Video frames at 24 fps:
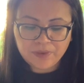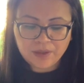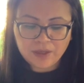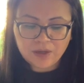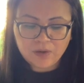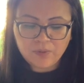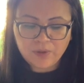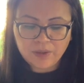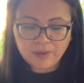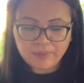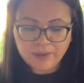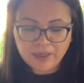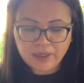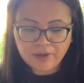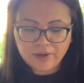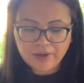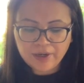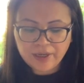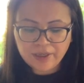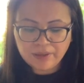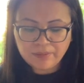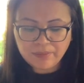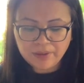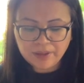when my
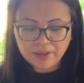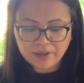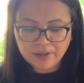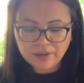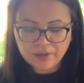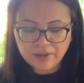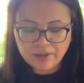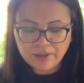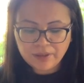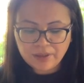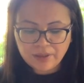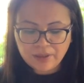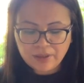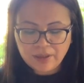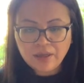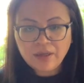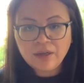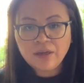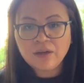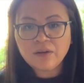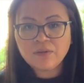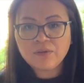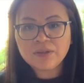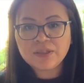grandmother
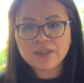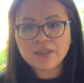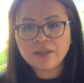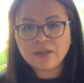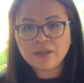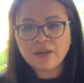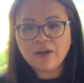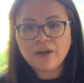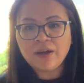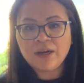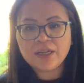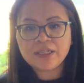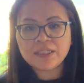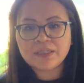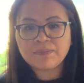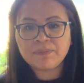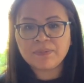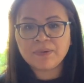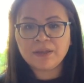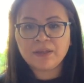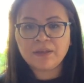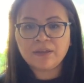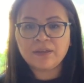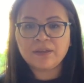was in the
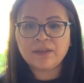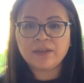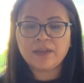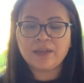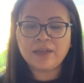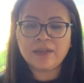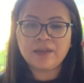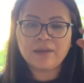hospital,